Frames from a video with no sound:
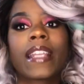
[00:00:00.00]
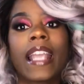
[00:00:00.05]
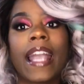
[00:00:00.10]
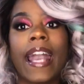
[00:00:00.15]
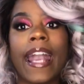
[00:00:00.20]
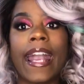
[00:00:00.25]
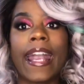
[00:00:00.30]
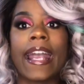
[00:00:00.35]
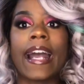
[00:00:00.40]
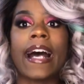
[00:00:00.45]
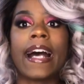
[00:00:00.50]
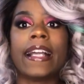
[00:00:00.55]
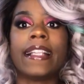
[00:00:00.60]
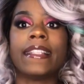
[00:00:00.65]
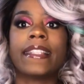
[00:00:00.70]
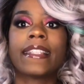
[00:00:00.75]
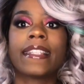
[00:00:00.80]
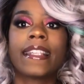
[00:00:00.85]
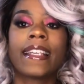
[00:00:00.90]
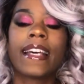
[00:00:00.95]

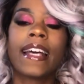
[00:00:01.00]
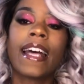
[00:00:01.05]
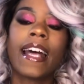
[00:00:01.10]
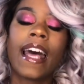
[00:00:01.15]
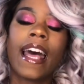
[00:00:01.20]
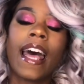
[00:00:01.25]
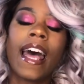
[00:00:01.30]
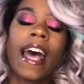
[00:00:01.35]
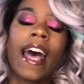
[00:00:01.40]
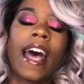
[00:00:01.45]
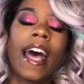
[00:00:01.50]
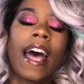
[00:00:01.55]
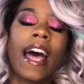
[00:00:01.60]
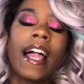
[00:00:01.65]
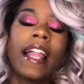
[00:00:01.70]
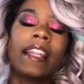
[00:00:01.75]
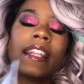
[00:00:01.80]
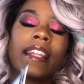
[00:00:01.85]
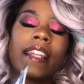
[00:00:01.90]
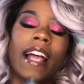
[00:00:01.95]
and
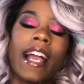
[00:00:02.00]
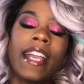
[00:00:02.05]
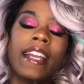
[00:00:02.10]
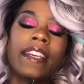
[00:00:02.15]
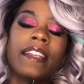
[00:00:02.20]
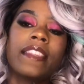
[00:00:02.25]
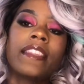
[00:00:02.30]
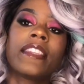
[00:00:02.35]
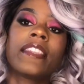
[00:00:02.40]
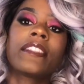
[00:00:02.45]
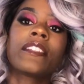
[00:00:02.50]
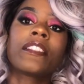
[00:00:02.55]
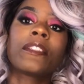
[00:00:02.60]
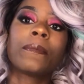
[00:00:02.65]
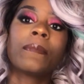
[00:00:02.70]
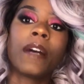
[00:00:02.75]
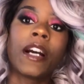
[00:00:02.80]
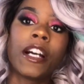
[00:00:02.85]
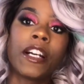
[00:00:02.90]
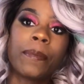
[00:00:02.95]
like the
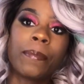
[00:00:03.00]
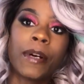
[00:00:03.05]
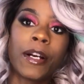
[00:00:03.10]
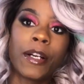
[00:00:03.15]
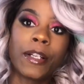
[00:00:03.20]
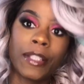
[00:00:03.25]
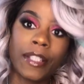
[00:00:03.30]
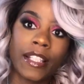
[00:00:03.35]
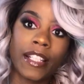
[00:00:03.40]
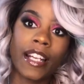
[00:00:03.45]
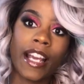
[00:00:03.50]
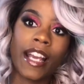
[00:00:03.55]
smart person I